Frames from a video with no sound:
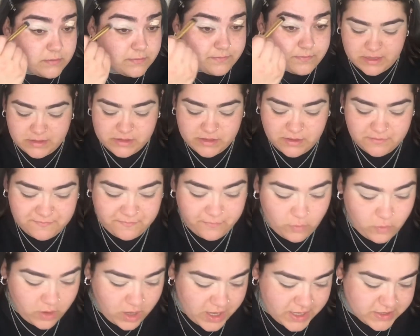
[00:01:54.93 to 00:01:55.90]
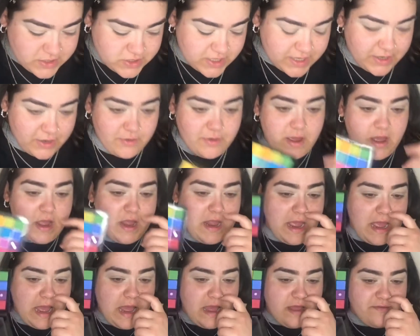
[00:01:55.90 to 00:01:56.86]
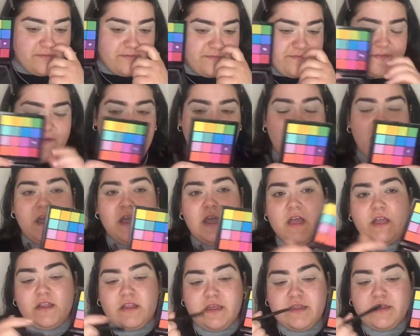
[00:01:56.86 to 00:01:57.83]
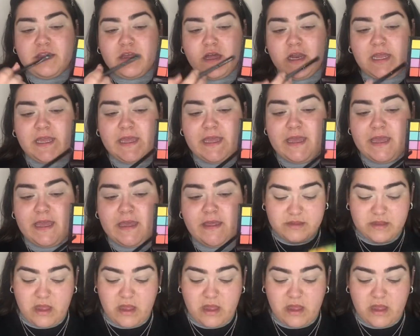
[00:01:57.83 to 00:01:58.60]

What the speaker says: So for eyeshadow, I have this colour here.